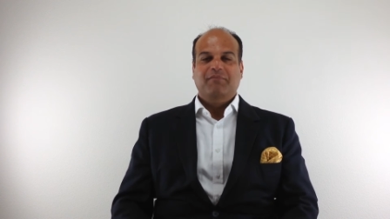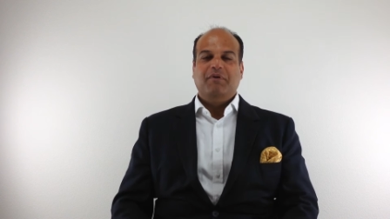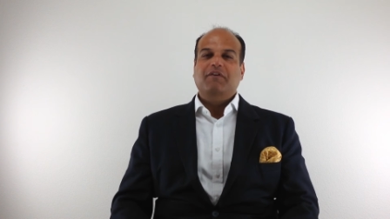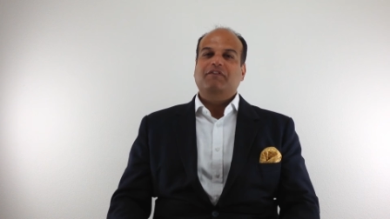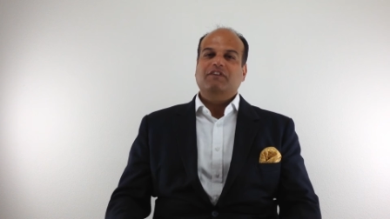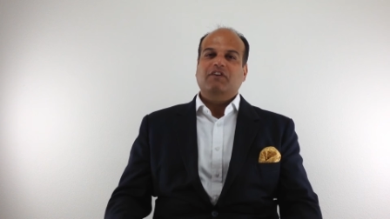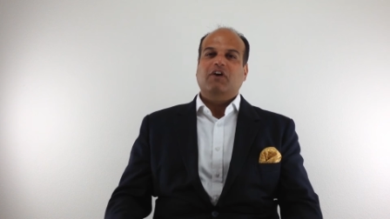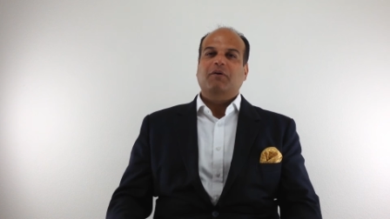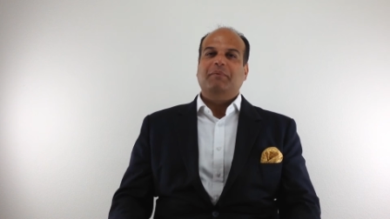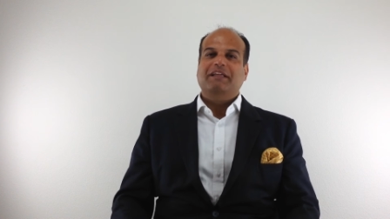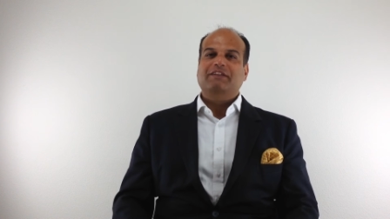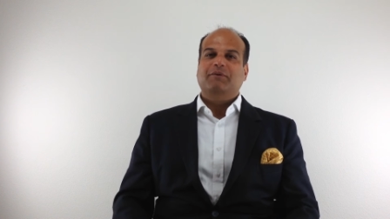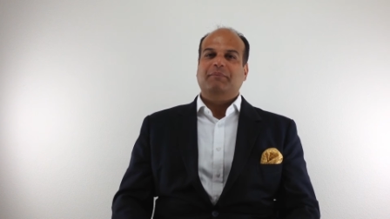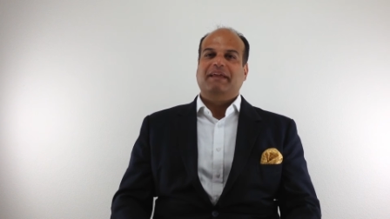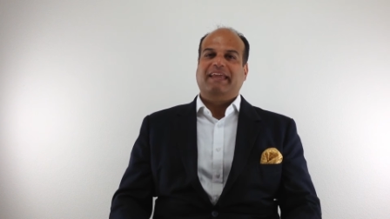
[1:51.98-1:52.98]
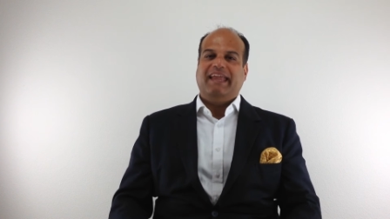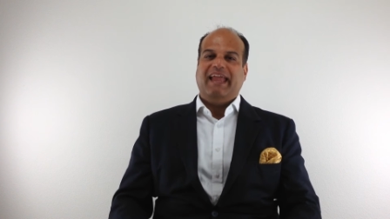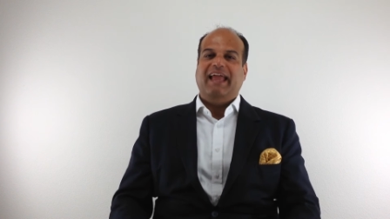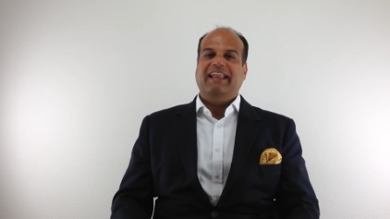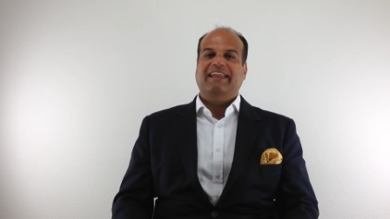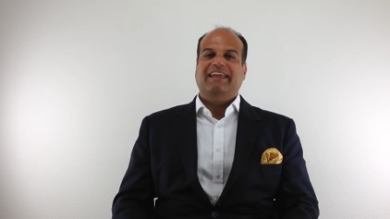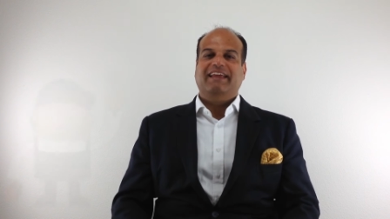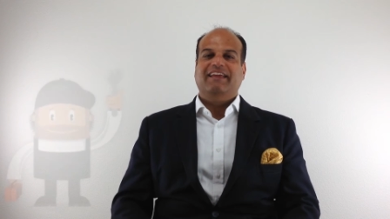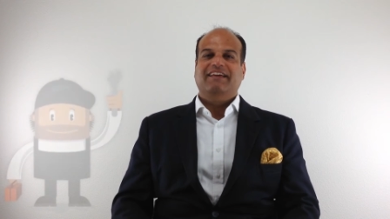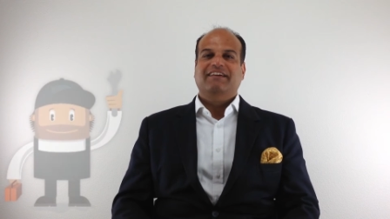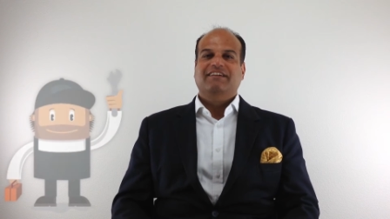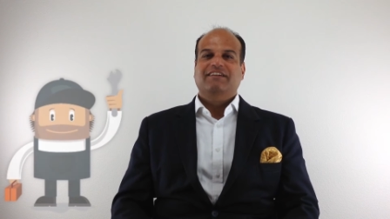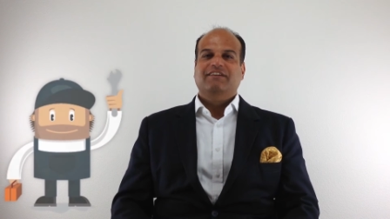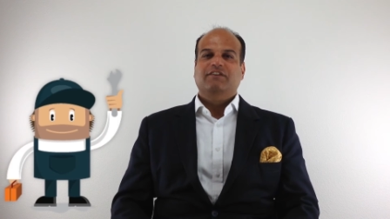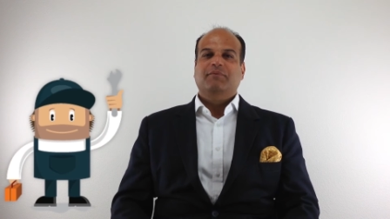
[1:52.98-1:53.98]
But if you talk about your mechanic,
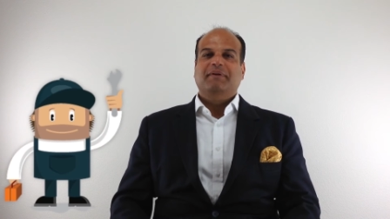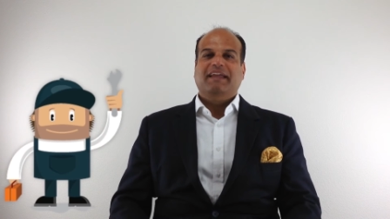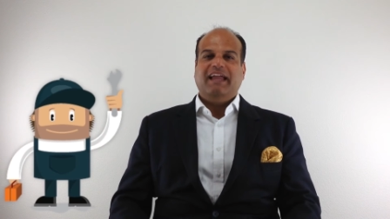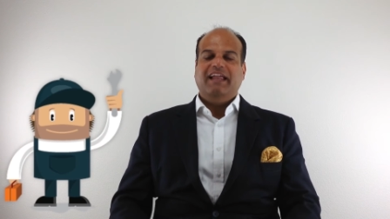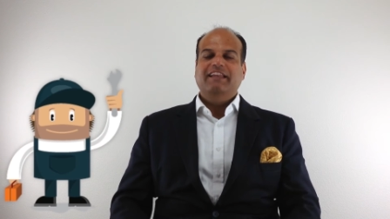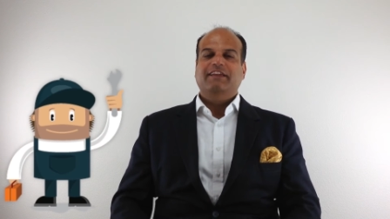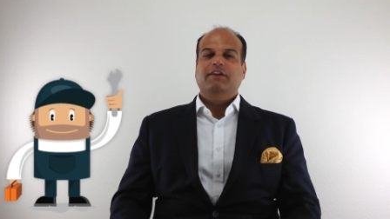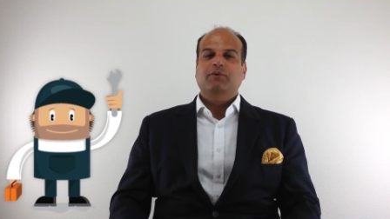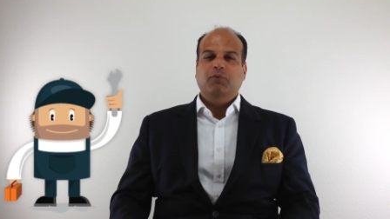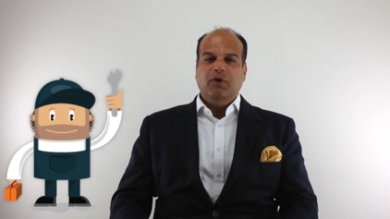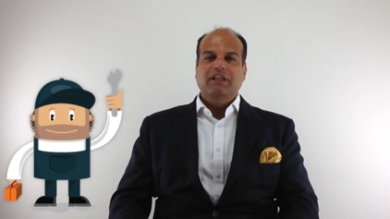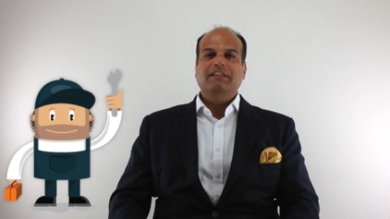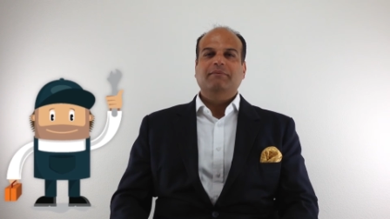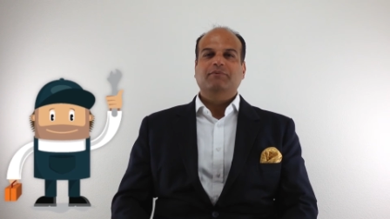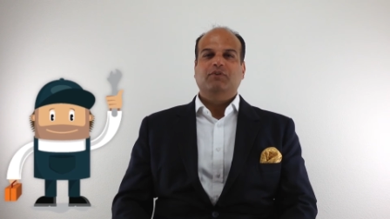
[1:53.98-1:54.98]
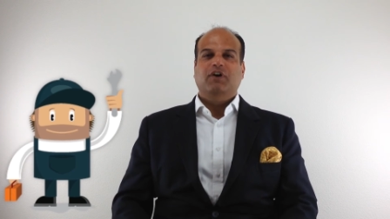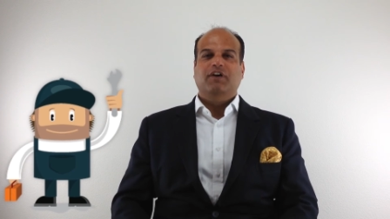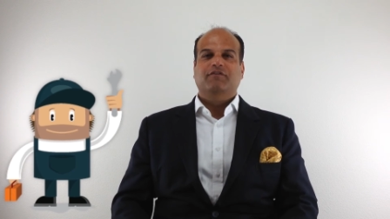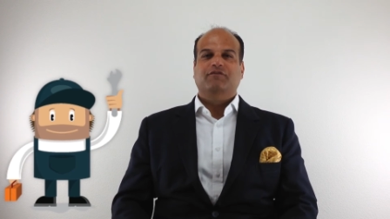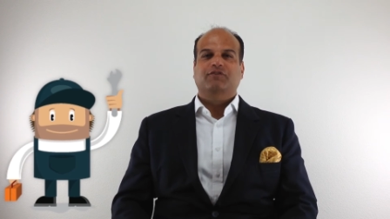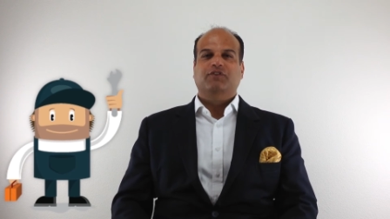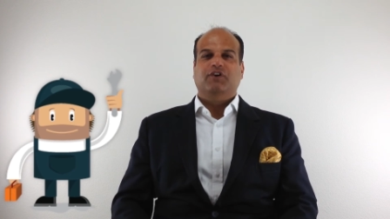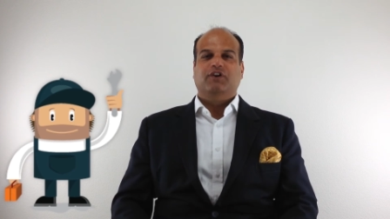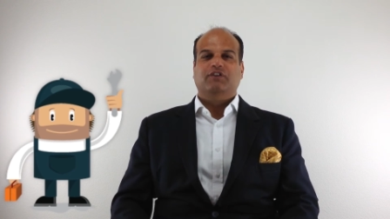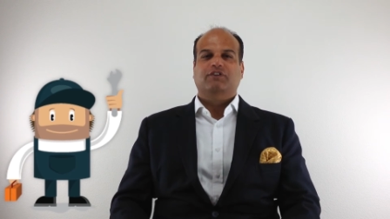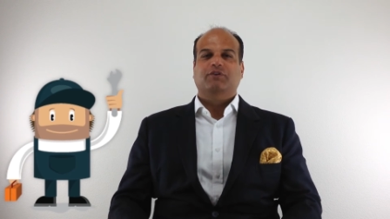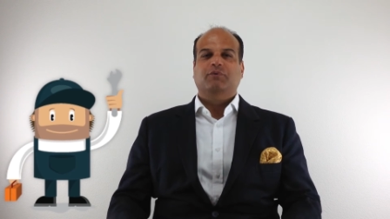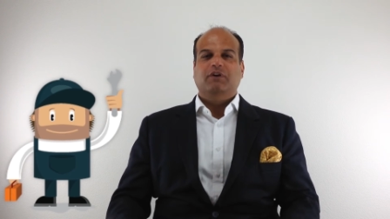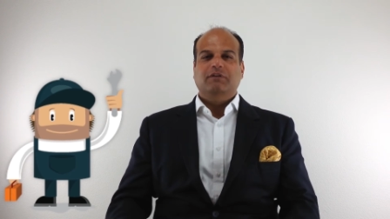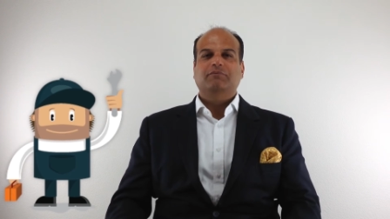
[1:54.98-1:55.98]
you want him to have
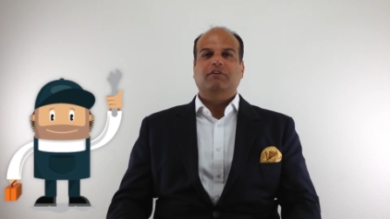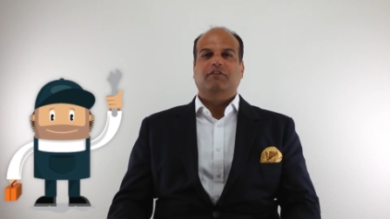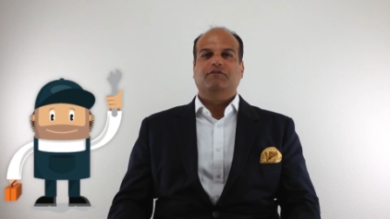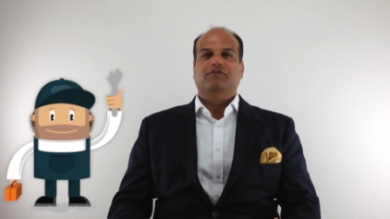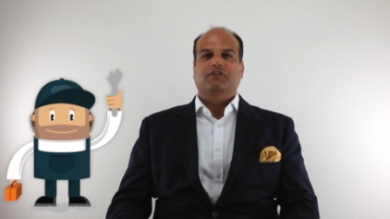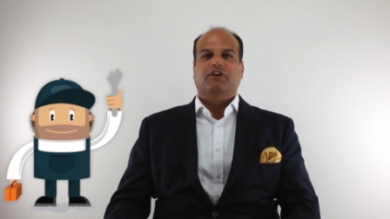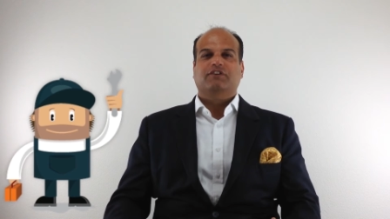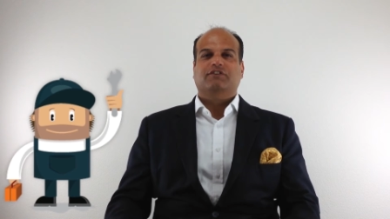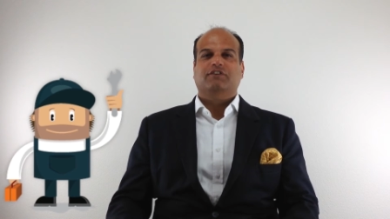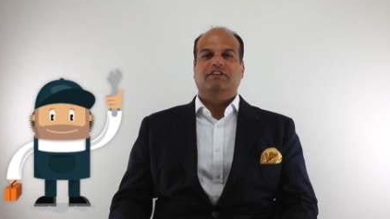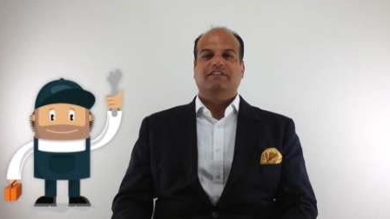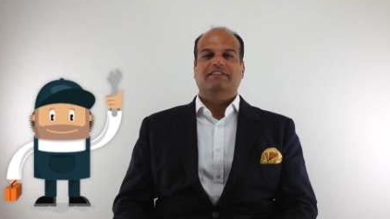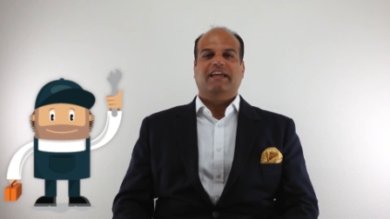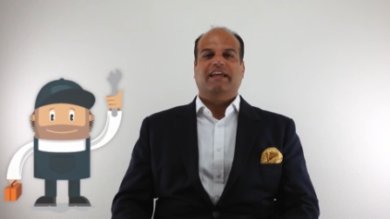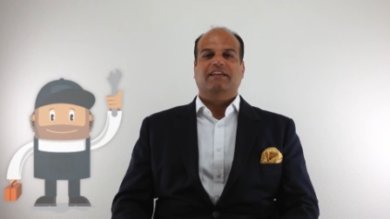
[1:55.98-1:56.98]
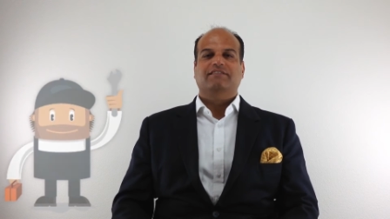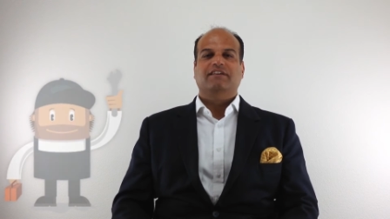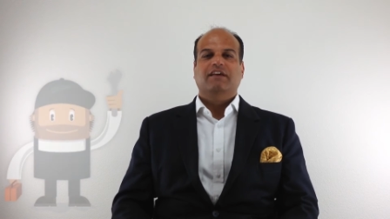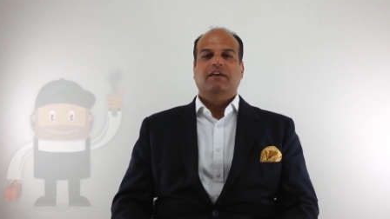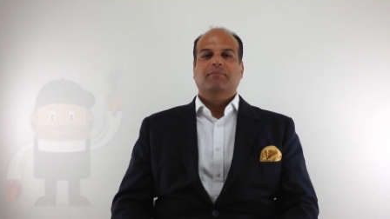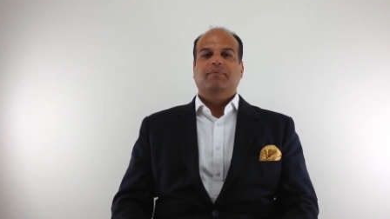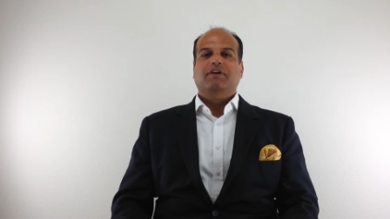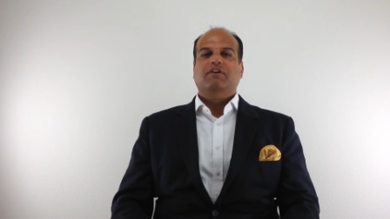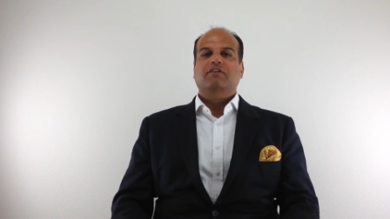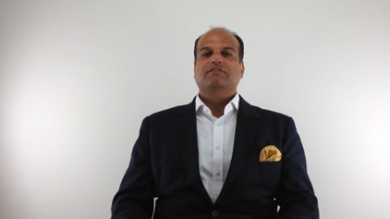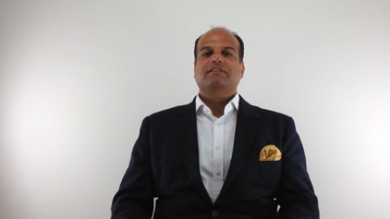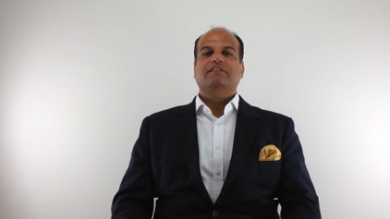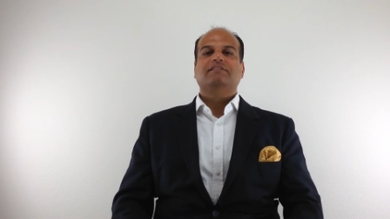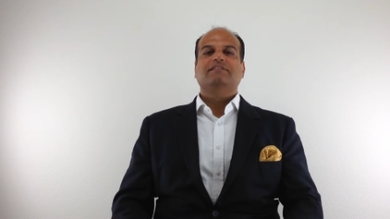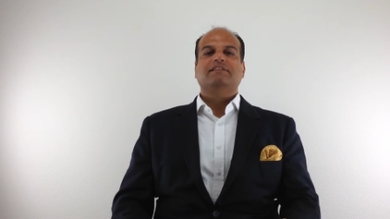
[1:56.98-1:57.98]
dirt. You want him to have dirt on his hands
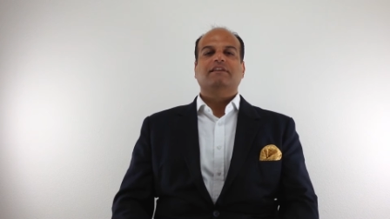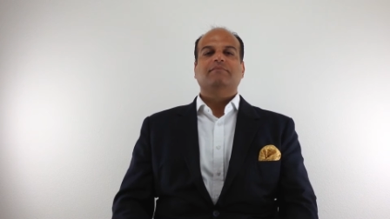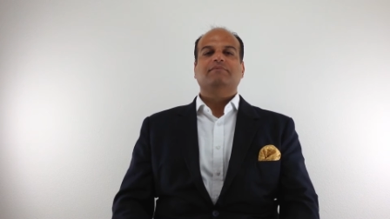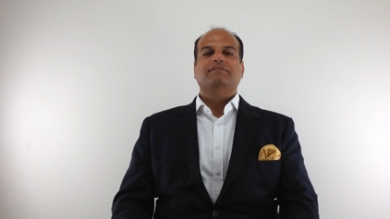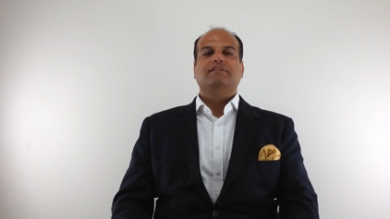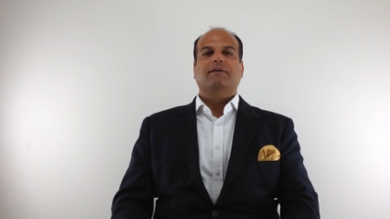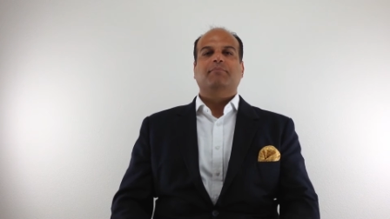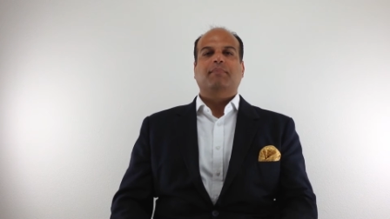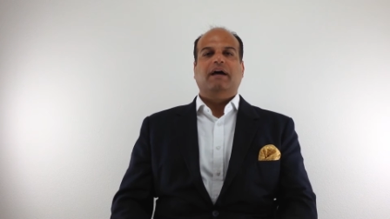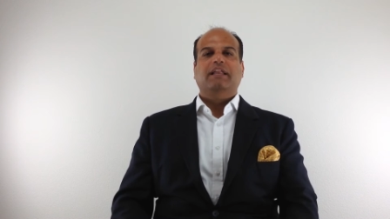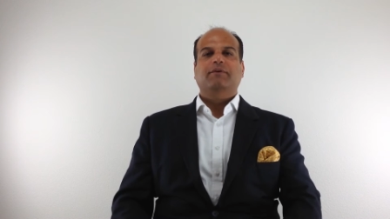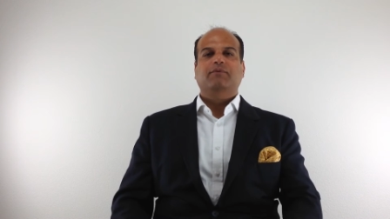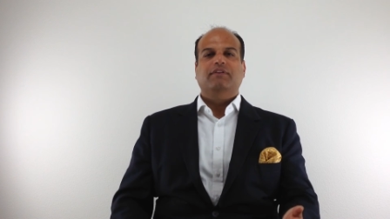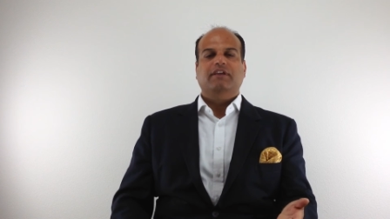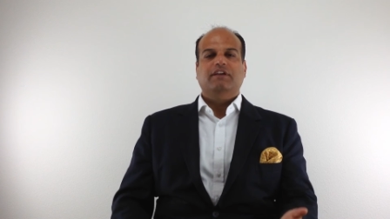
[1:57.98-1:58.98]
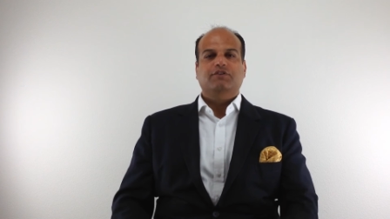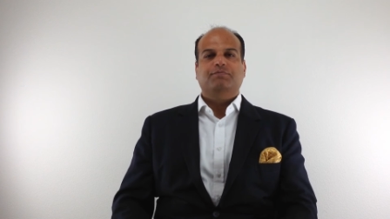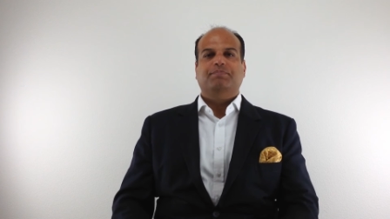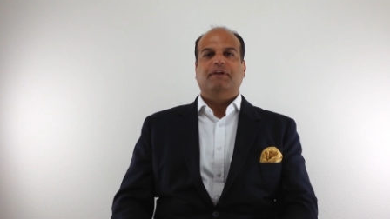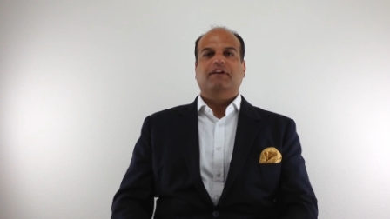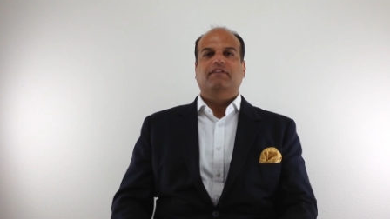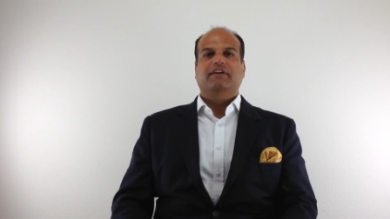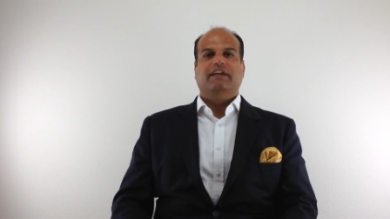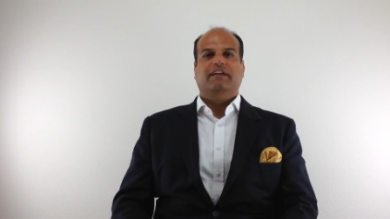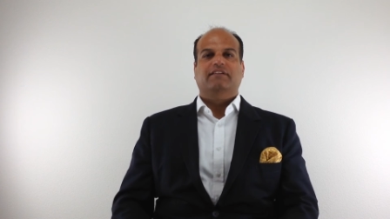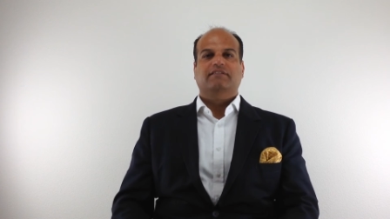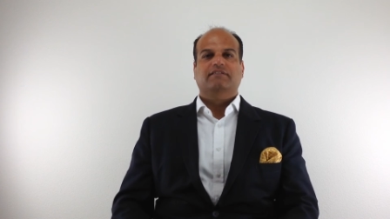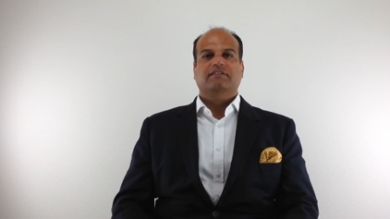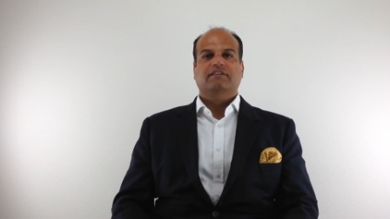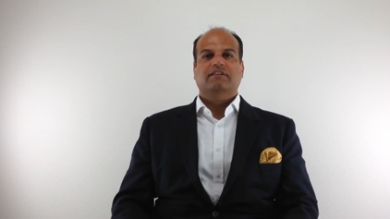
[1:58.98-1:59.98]
because that seems somebody with
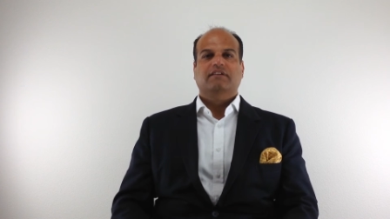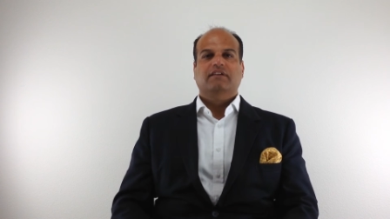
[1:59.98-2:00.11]
experience.